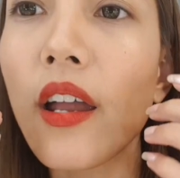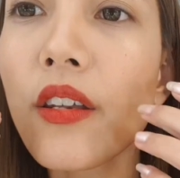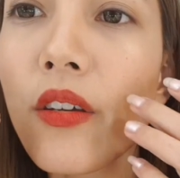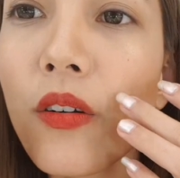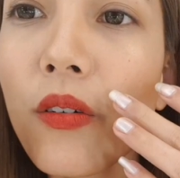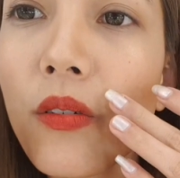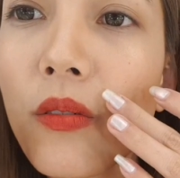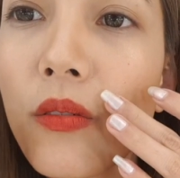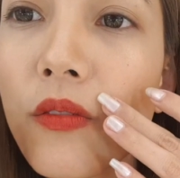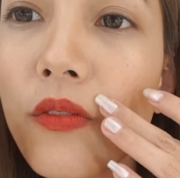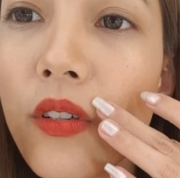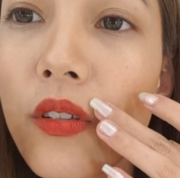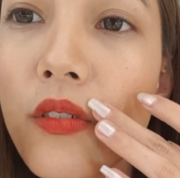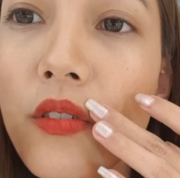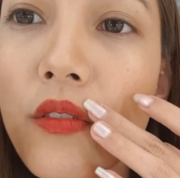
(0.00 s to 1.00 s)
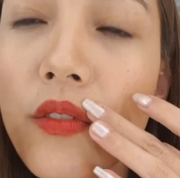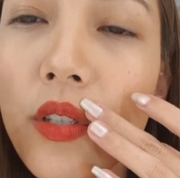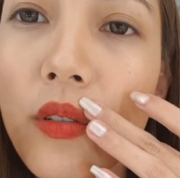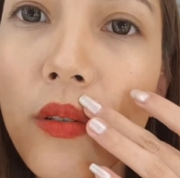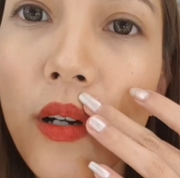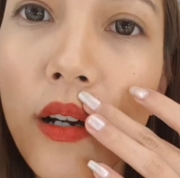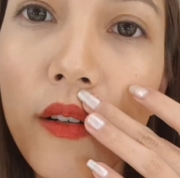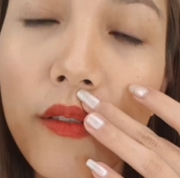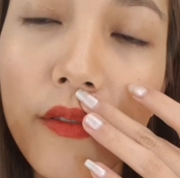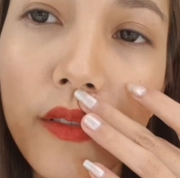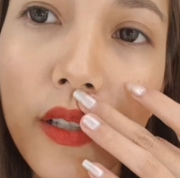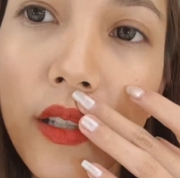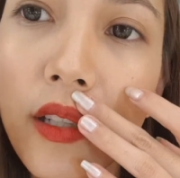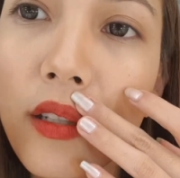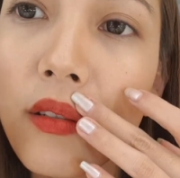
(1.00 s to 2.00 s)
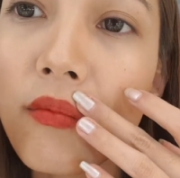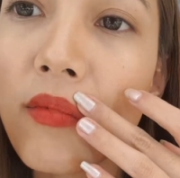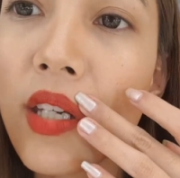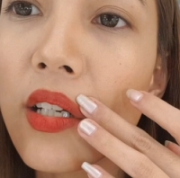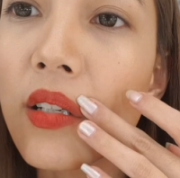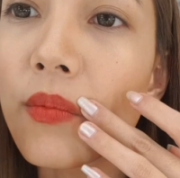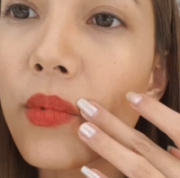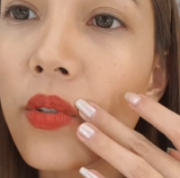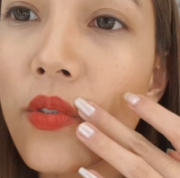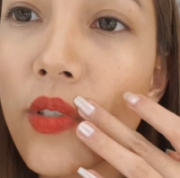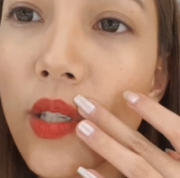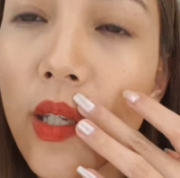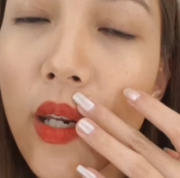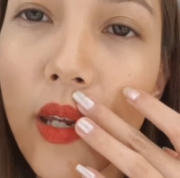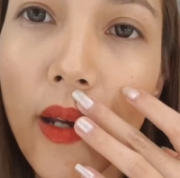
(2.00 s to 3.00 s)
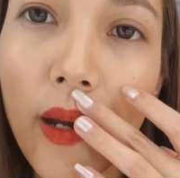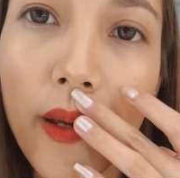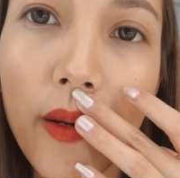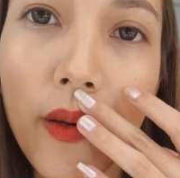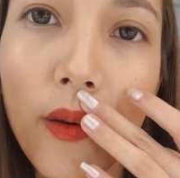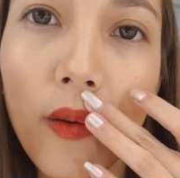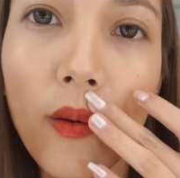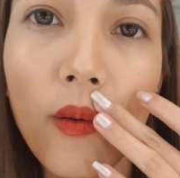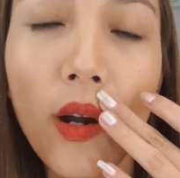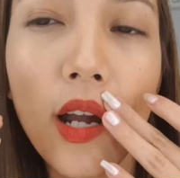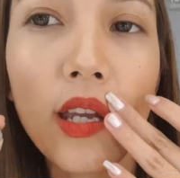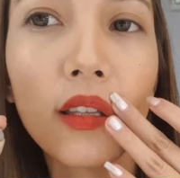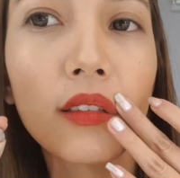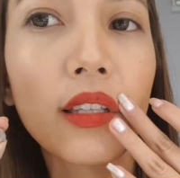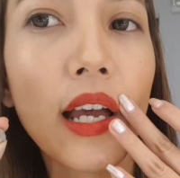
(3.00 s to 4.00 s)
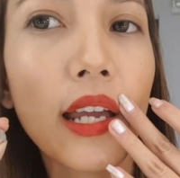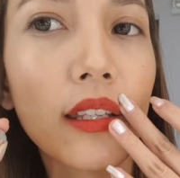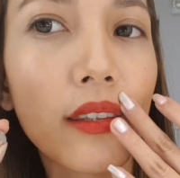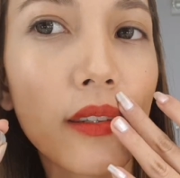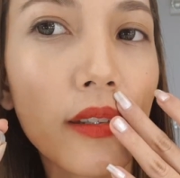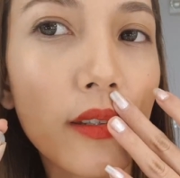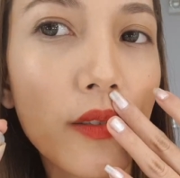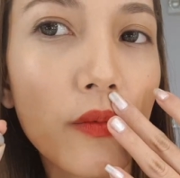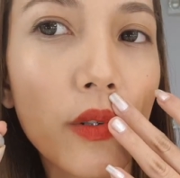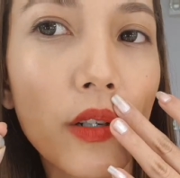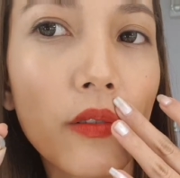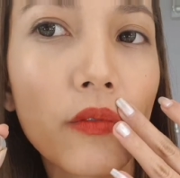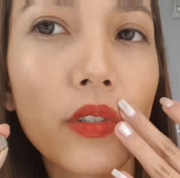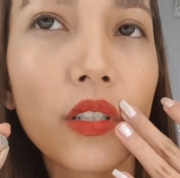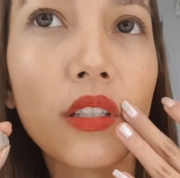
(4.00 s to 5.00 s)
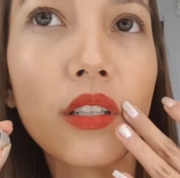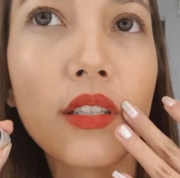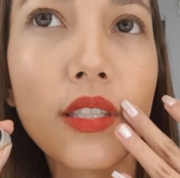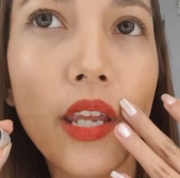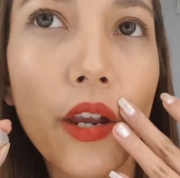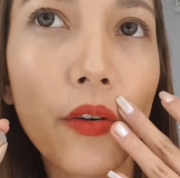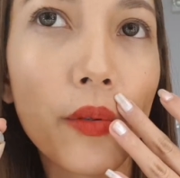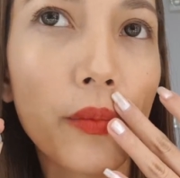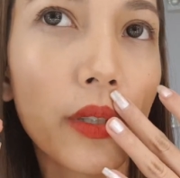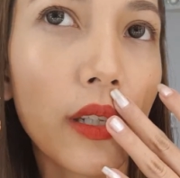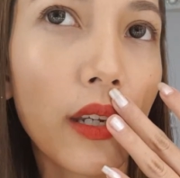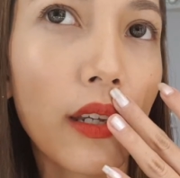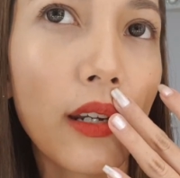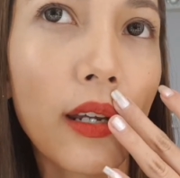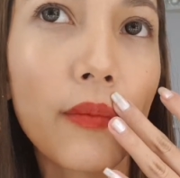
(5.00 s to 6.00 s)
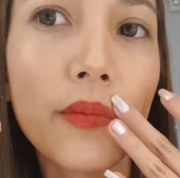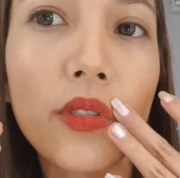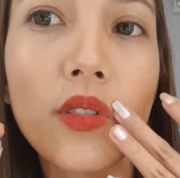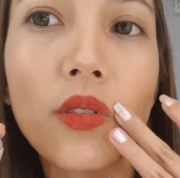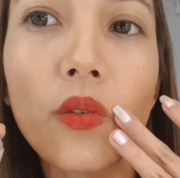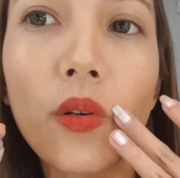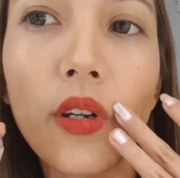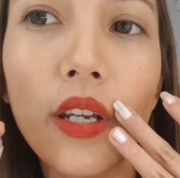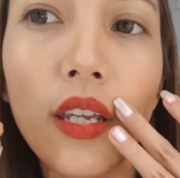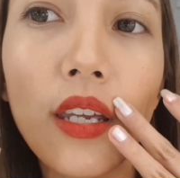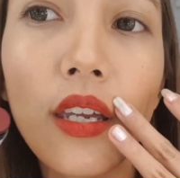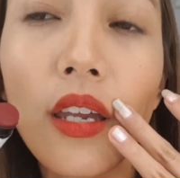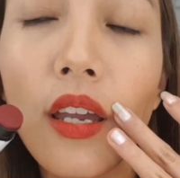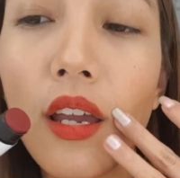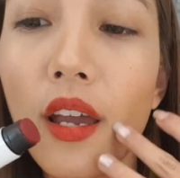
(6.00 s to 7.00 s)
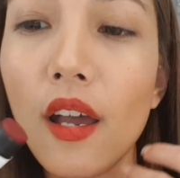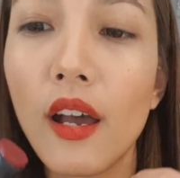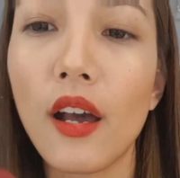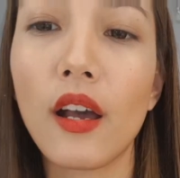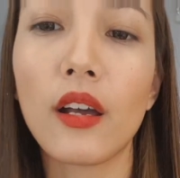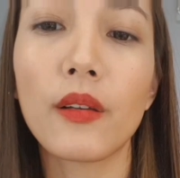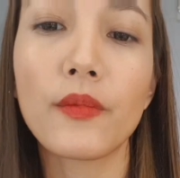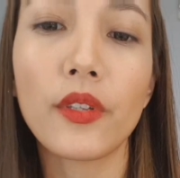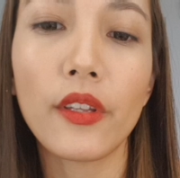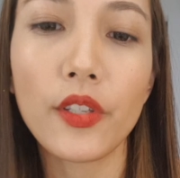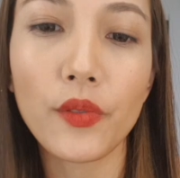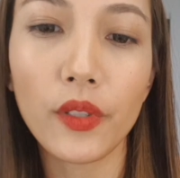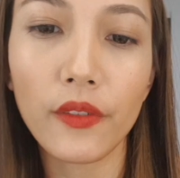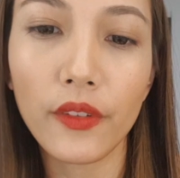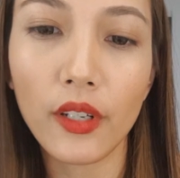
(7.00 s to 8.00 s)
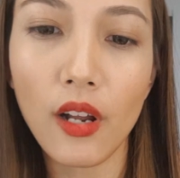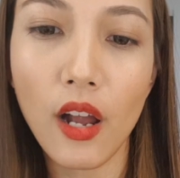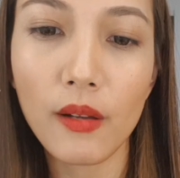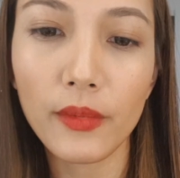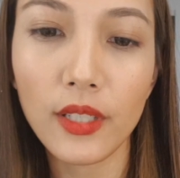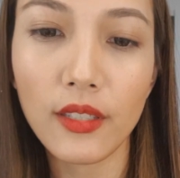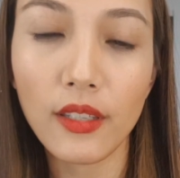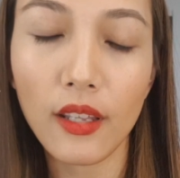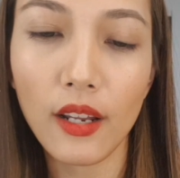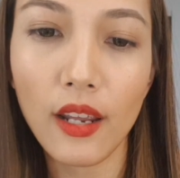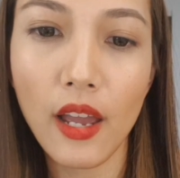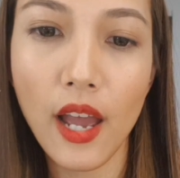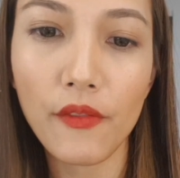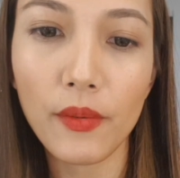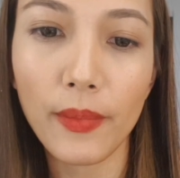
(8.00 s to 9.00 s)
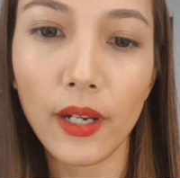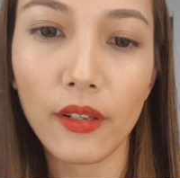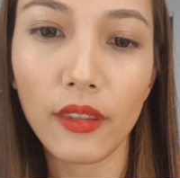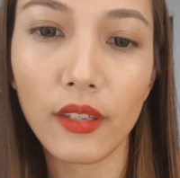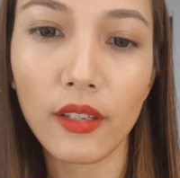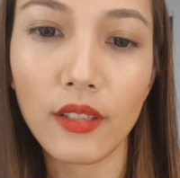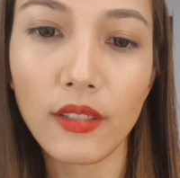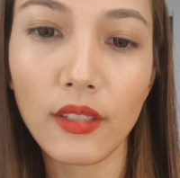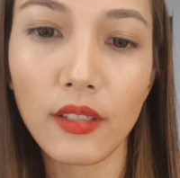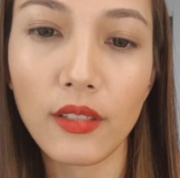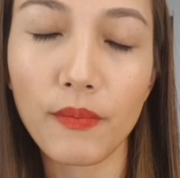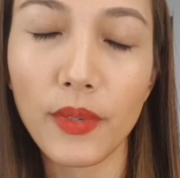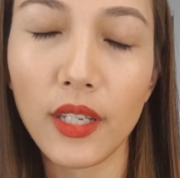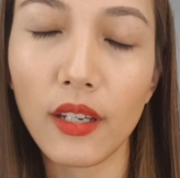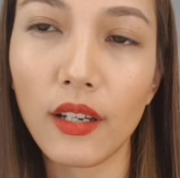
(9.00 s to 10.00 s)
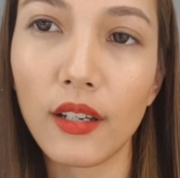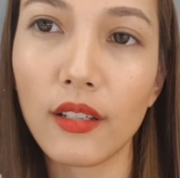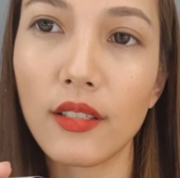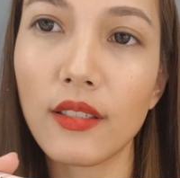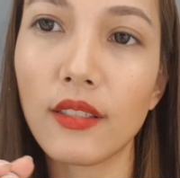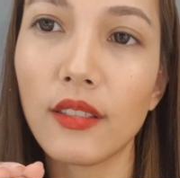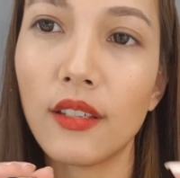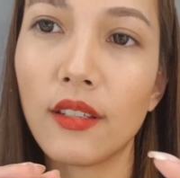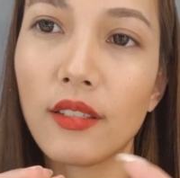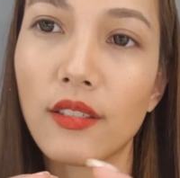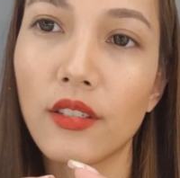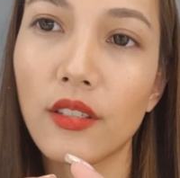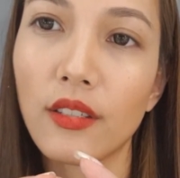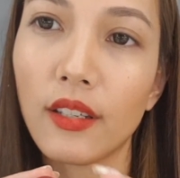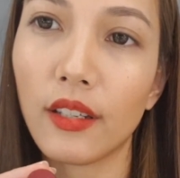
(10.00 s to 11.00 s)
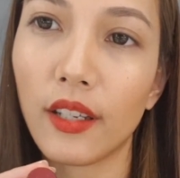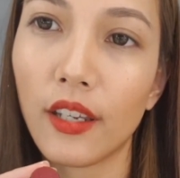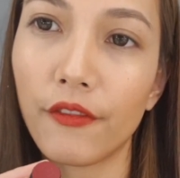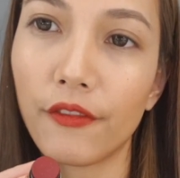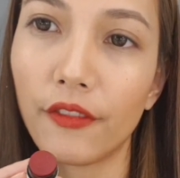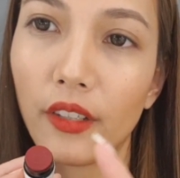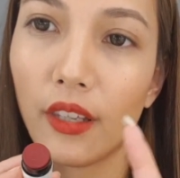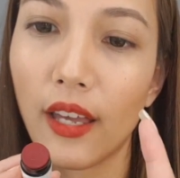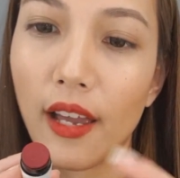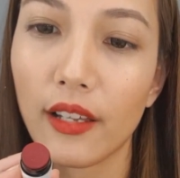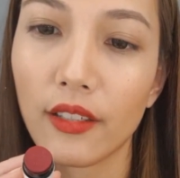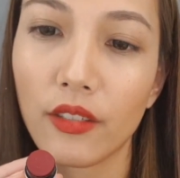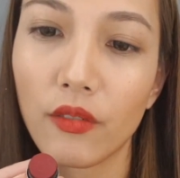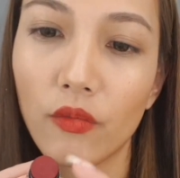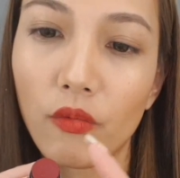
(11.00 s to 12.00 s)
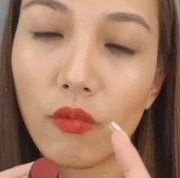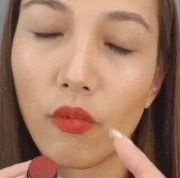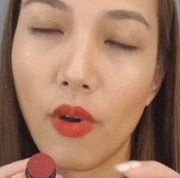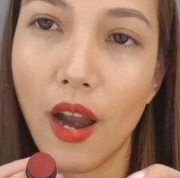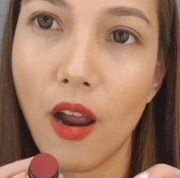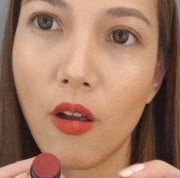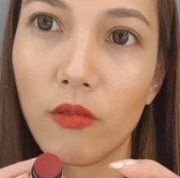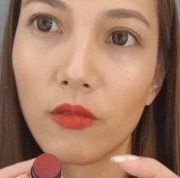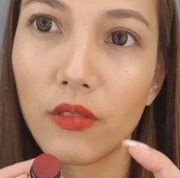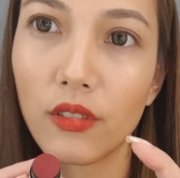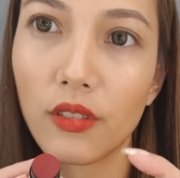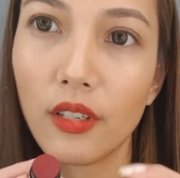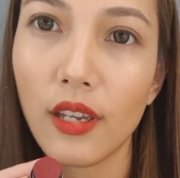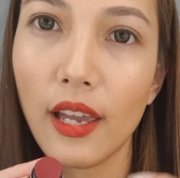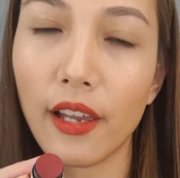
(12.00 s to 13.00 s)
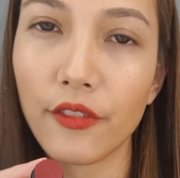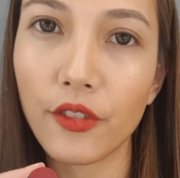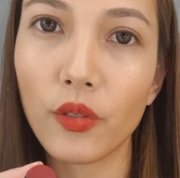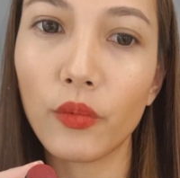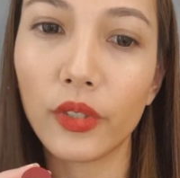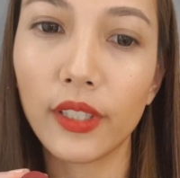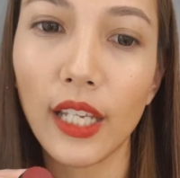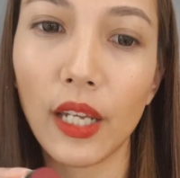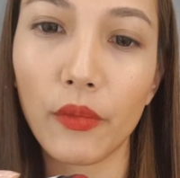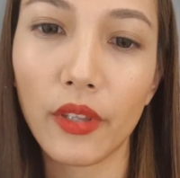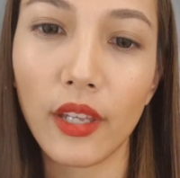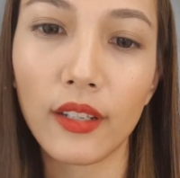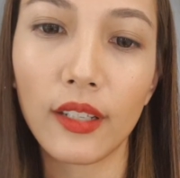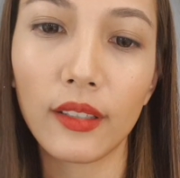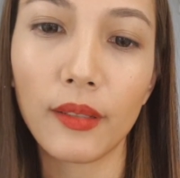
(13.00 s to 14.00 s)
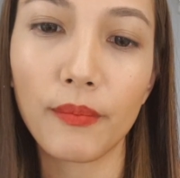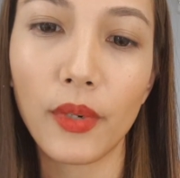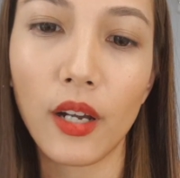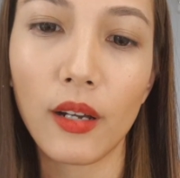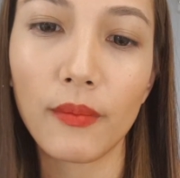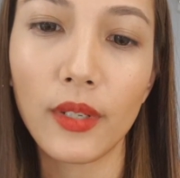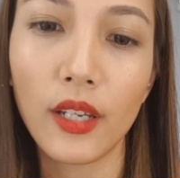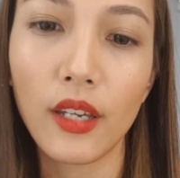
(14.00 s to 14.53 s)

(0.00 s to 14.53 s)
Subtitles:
I know for those of you who have like makeup OCD, I know I lined this one really terribly, and I'm sorry. So that's one of the comments that I have about this, is because it's just like a flat, round, as you would get with any lip balm,